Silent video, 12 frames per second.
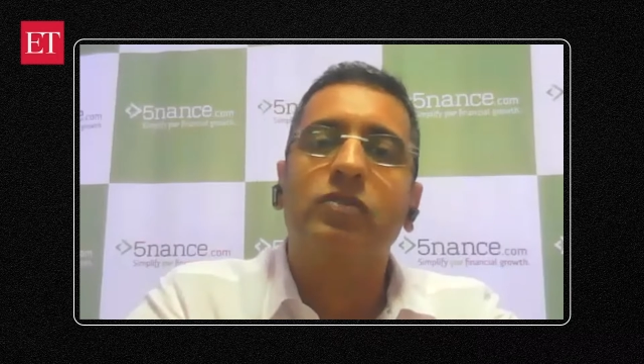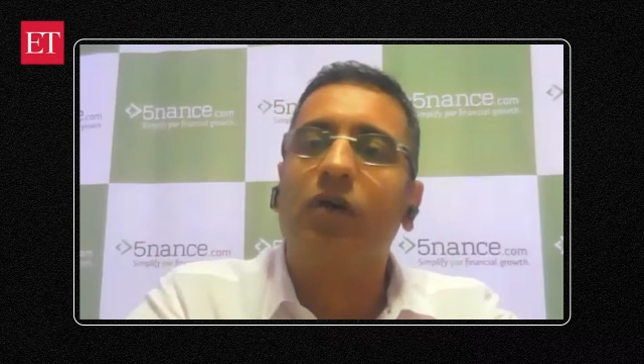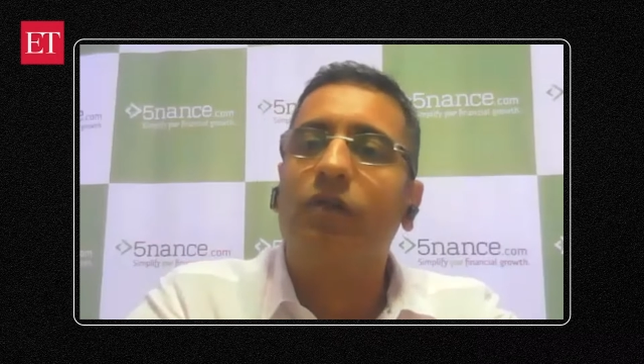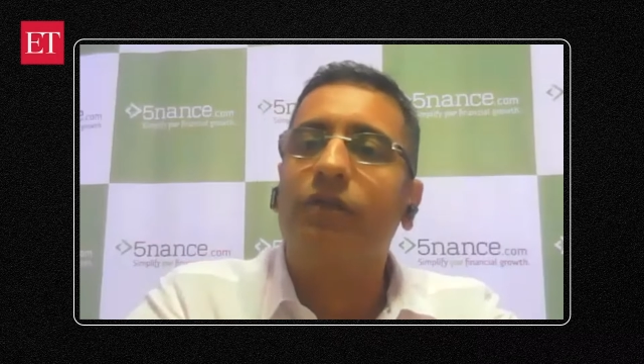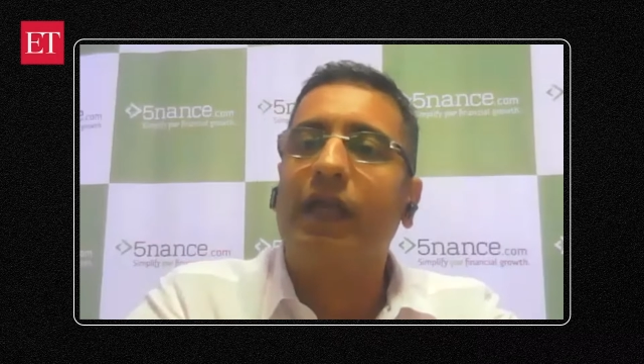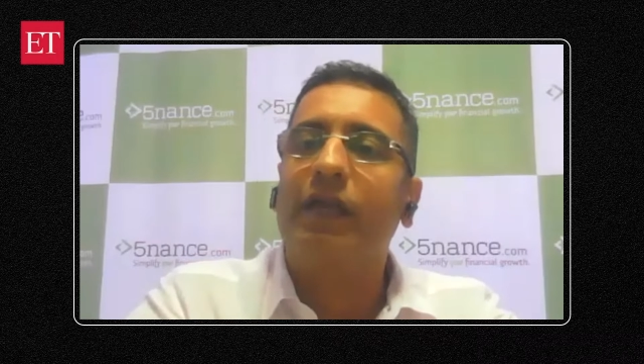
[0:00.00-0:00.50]

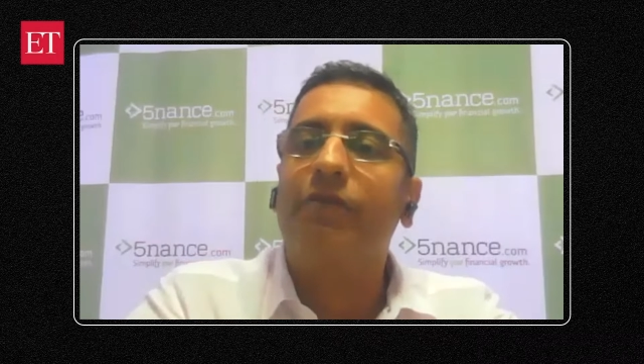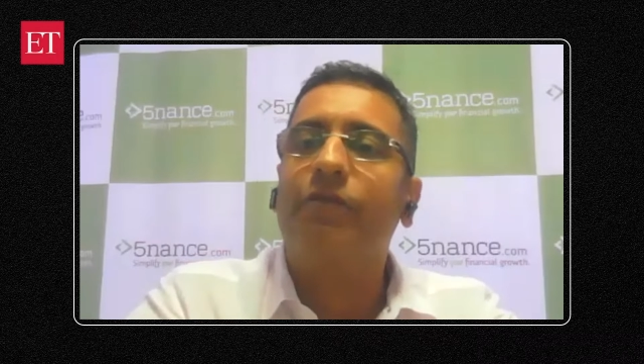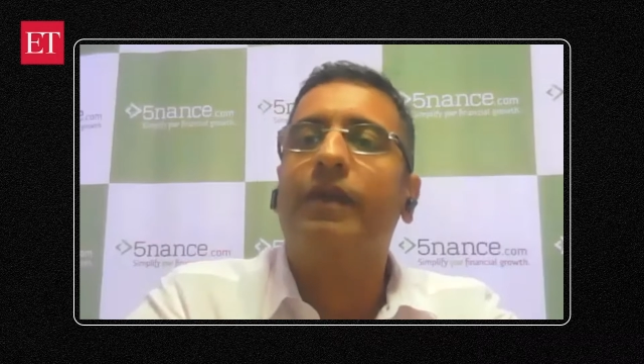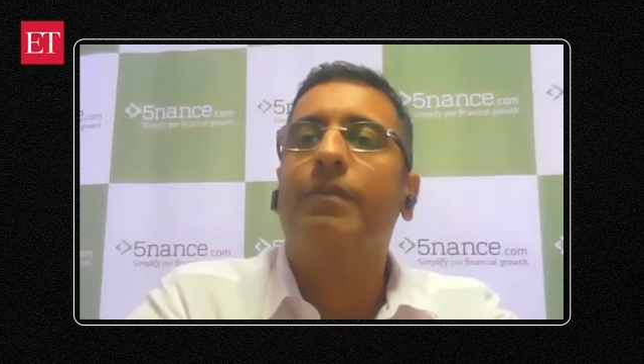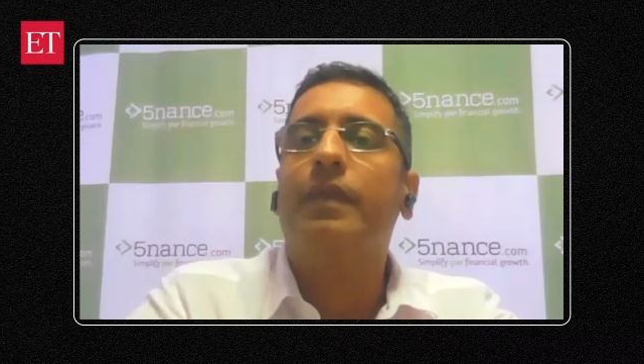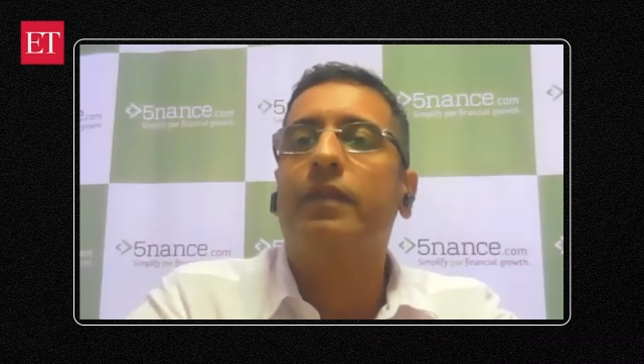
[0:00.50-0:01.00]
of time
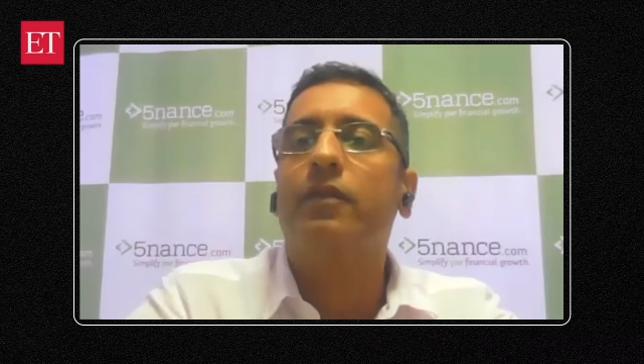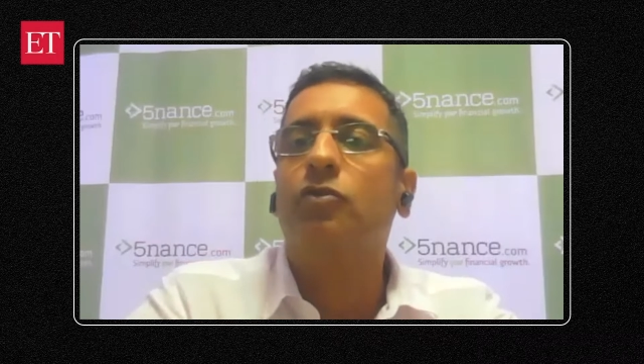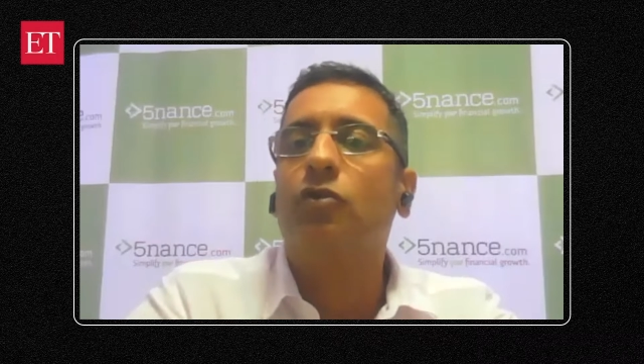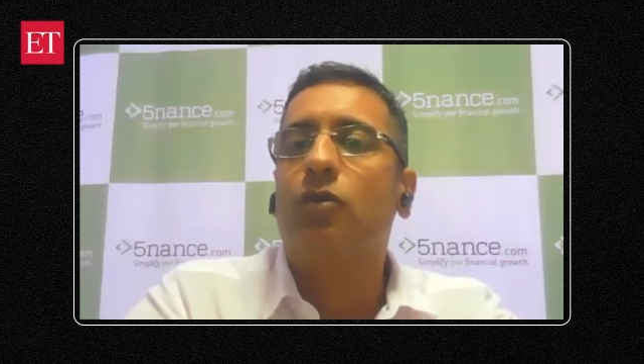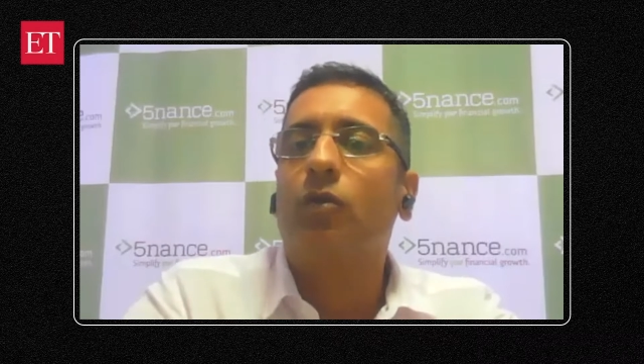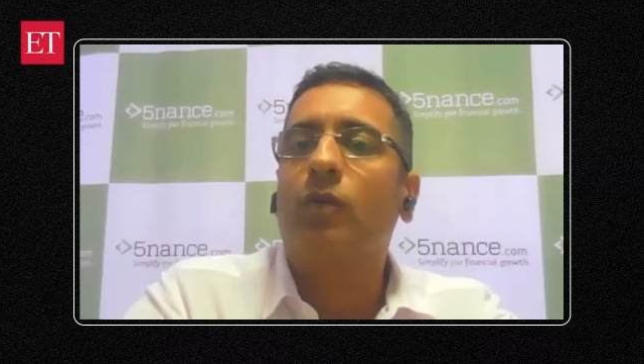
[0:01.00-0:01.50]
frame, then you
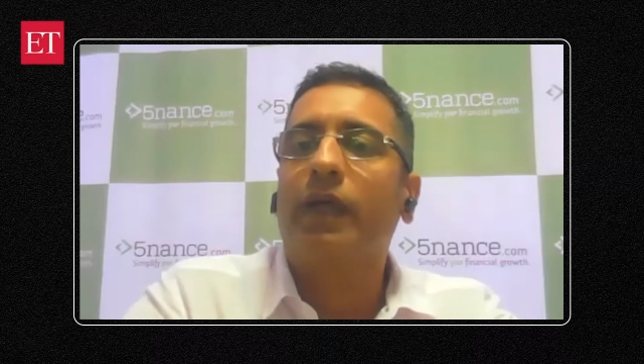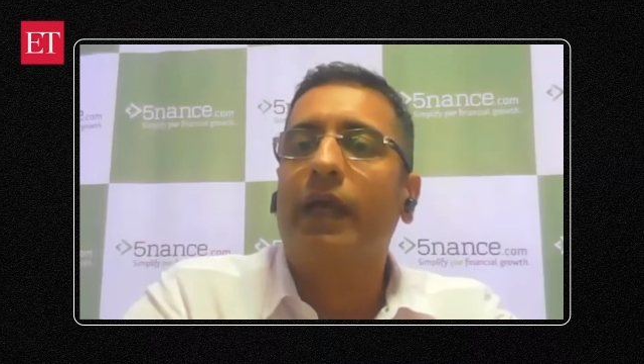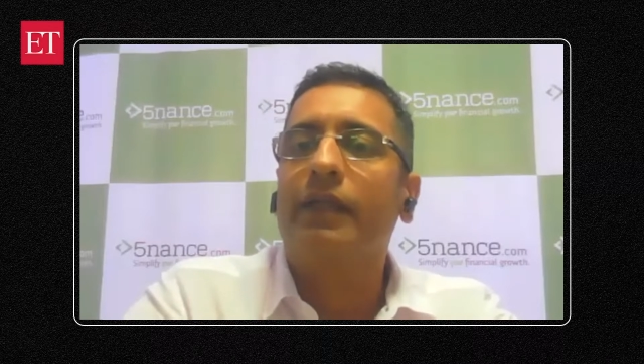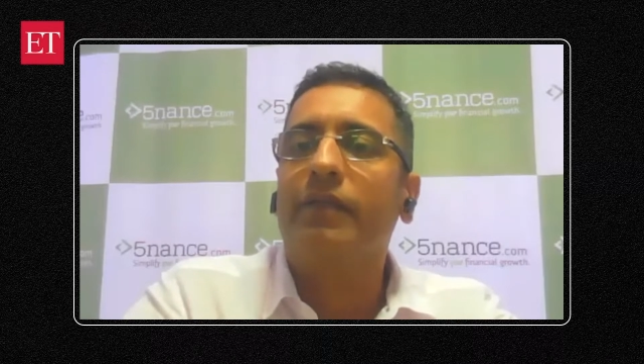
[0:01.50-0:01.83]
should look at